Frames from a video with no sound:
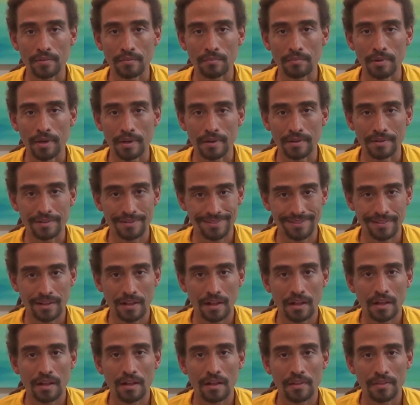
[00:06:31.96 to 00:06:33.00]
But
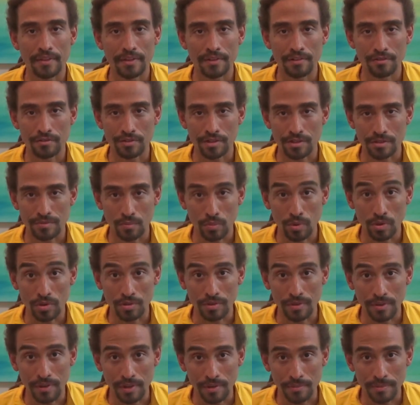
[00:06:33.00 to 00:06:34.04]
these are just
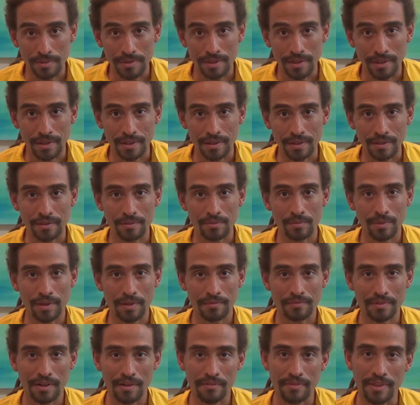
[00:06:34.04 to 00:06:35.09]
words that I'm saying. We
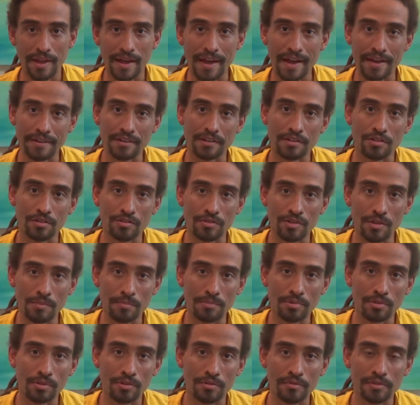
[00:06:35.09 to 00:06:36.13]
have to have the attitude that
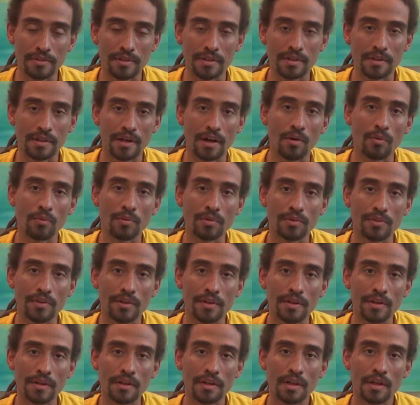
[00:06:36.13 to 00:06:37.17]
proves it
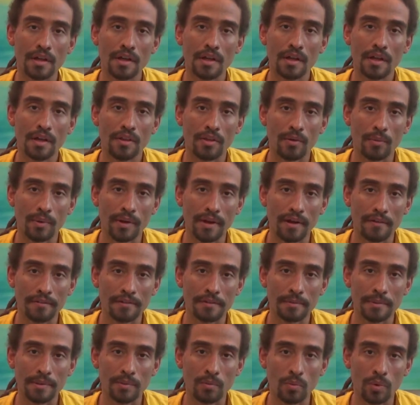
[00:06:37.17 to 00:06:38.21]
outwardly, that we have to
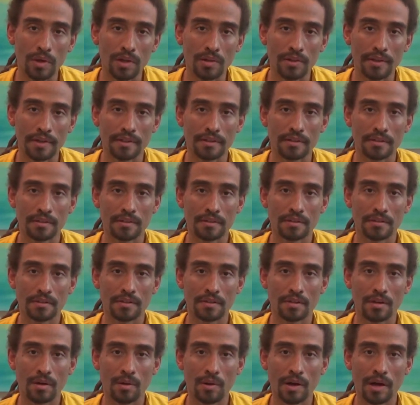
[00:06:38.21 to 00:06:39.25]
be willing to
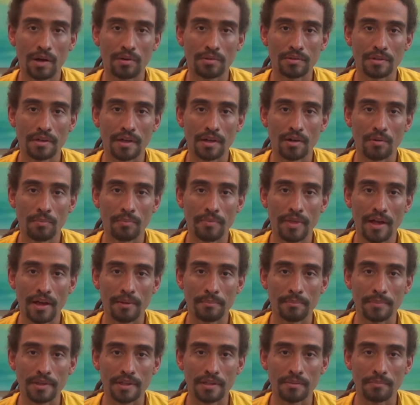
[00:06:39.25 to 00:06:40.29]
go out and help that
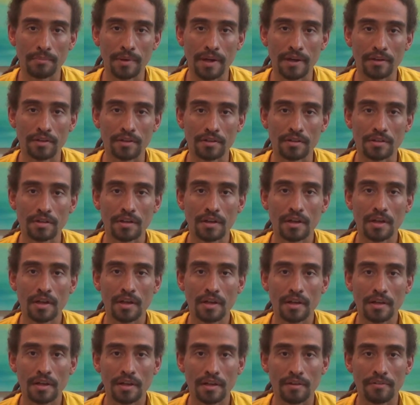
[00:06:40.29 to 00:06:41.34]
mean beggar
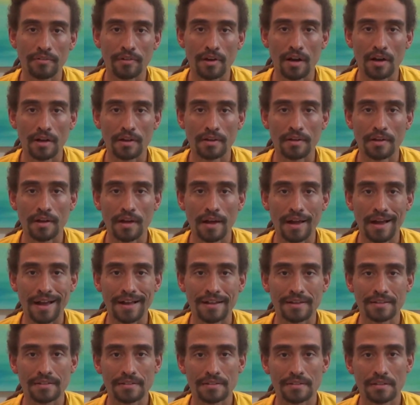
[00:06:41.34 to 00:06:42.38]
if God
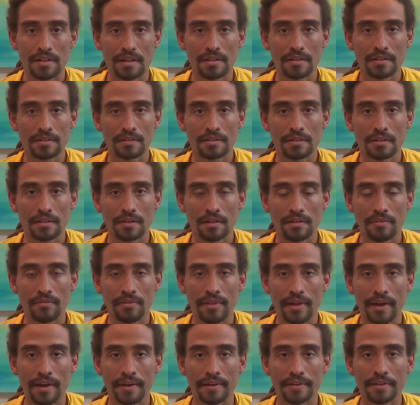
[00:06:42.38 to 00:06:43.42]
asks us of
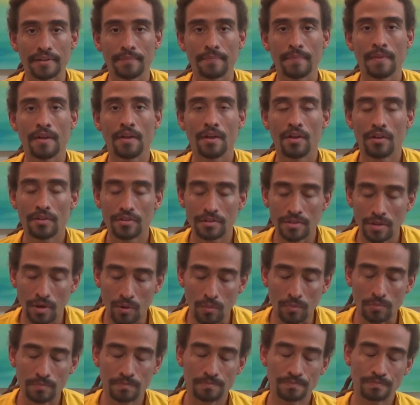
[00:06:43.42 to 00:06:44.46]
that.
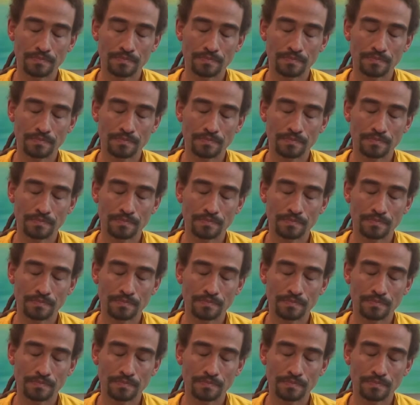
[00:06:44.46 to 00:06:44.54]
So,